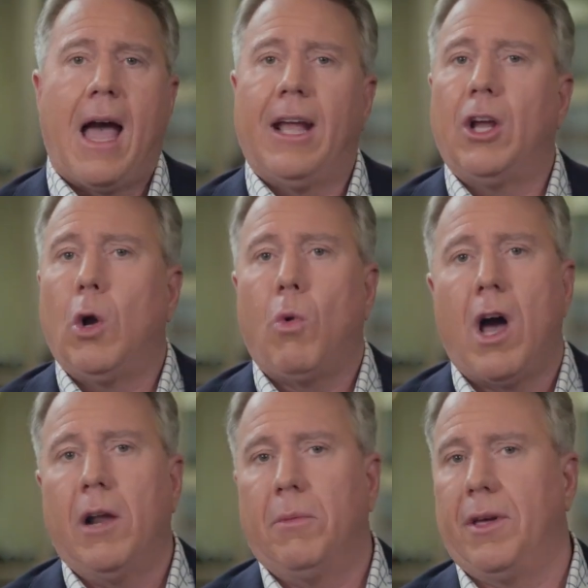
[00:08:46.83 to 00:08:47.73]
I could go
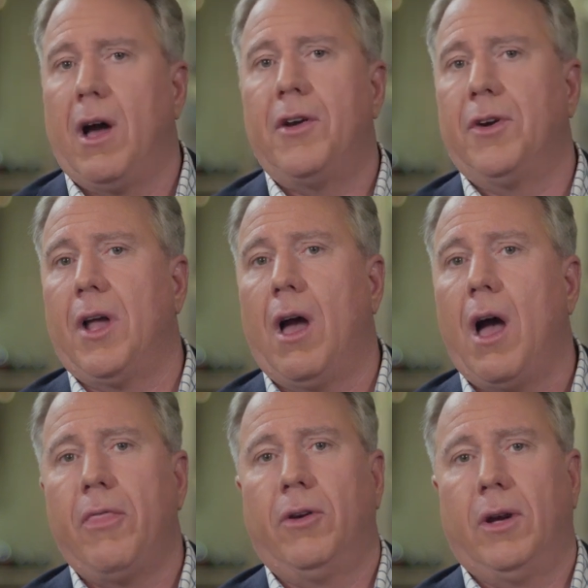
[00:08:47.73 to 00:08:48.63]
on with 100
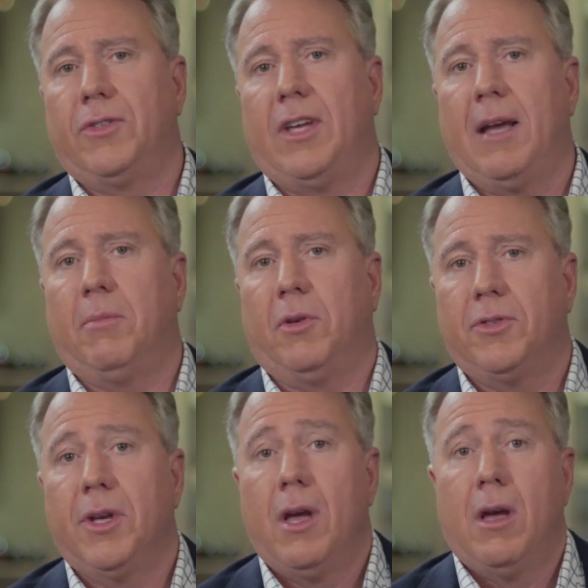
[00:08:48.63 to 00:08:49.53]
other
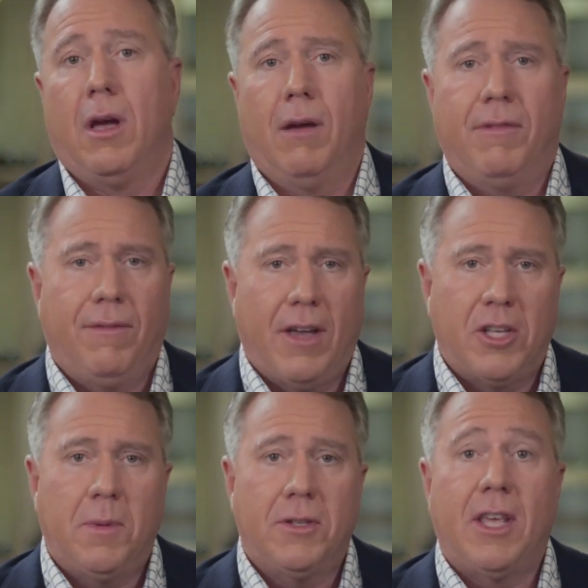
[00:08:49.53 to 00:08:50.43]
examples of
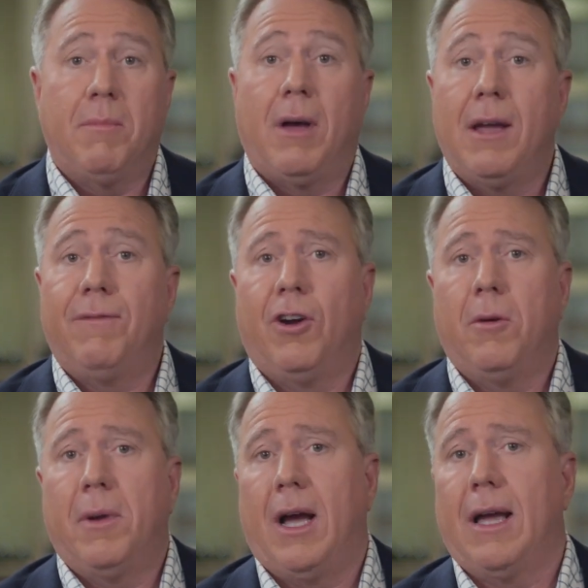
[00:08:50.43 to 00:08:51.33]
investments that my
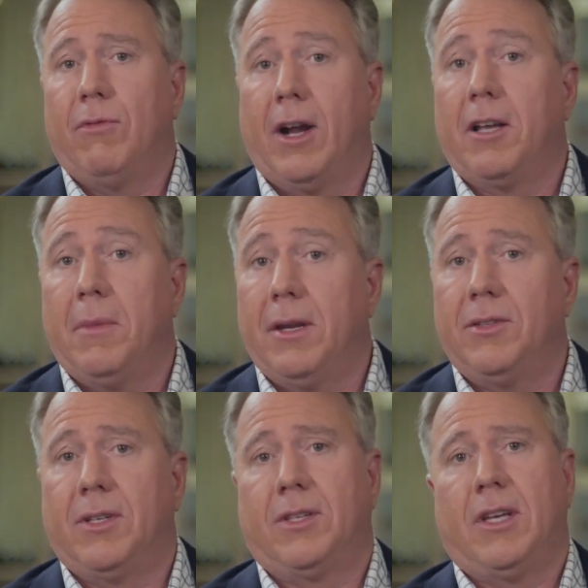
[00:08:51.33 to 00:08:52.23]
firm and I have
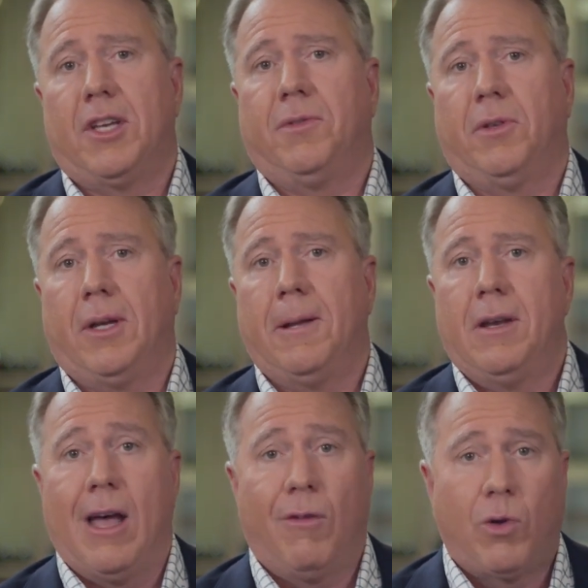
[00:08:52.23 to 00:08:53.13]
recommended successfully.
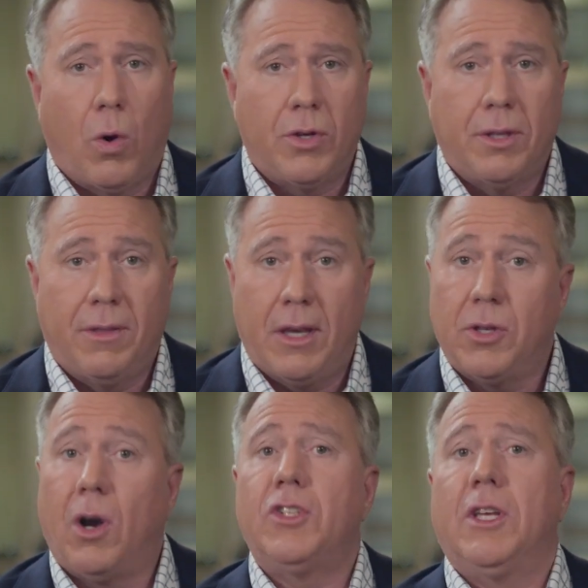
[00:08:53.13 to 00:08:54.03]
Now, of course, these
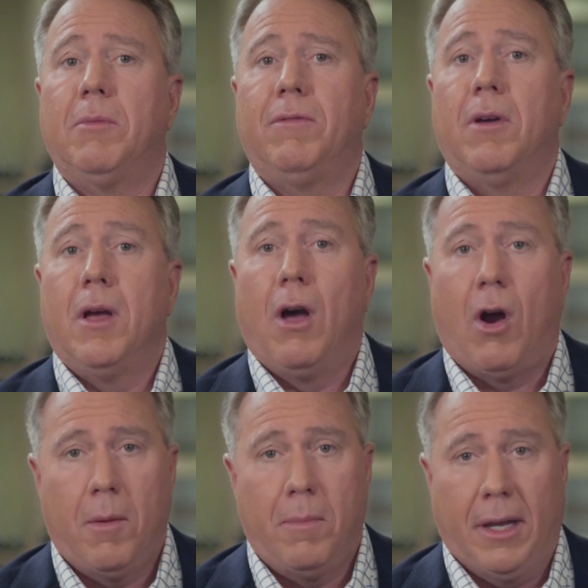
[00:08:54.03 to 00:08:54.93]
are some of
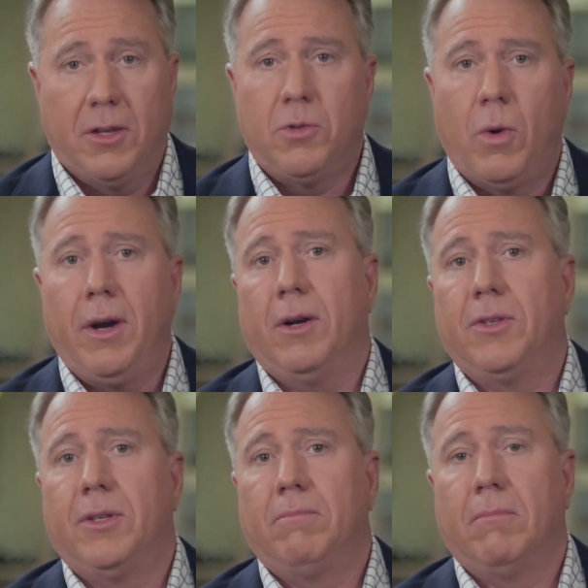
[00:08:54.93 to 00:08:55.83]
our biggest
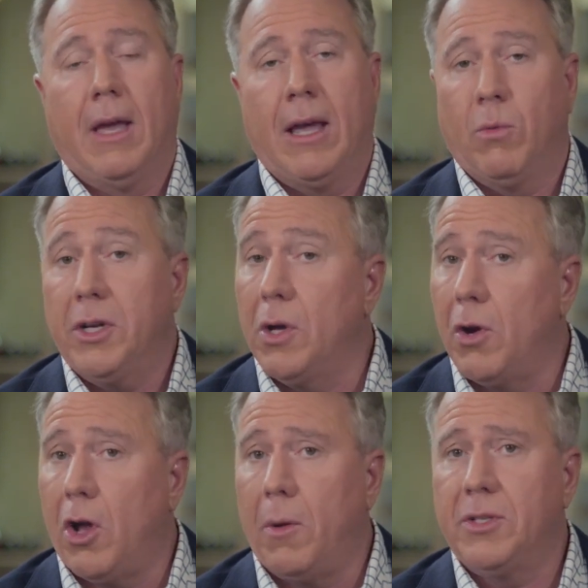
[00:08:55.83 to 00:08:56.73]
winners, and we
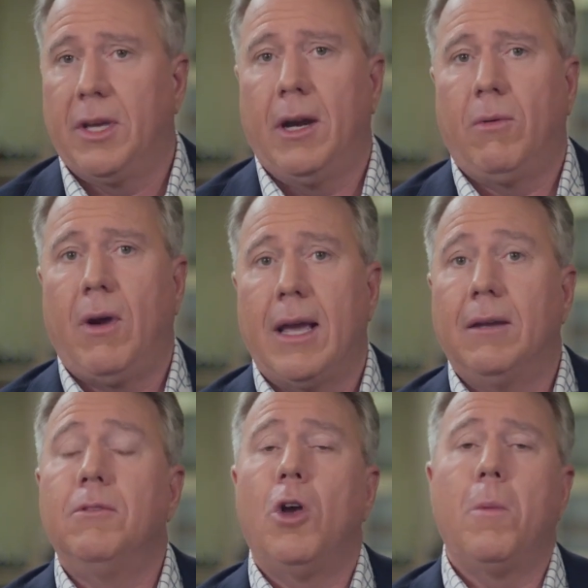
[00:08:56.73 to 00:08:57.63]
don't always get it right.
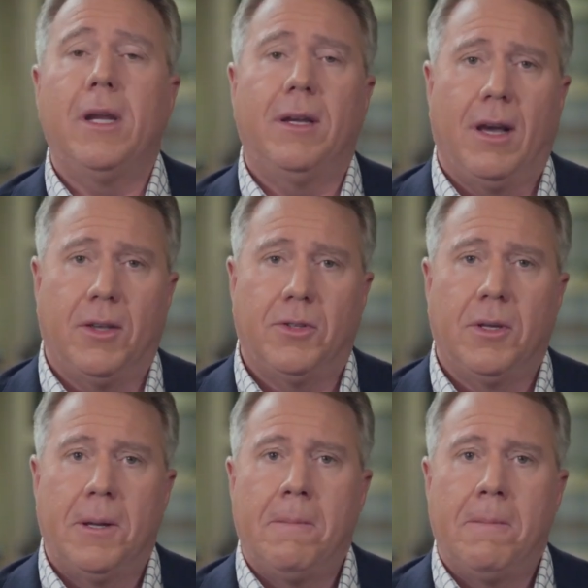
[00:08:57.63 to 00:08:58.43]
Nobody does.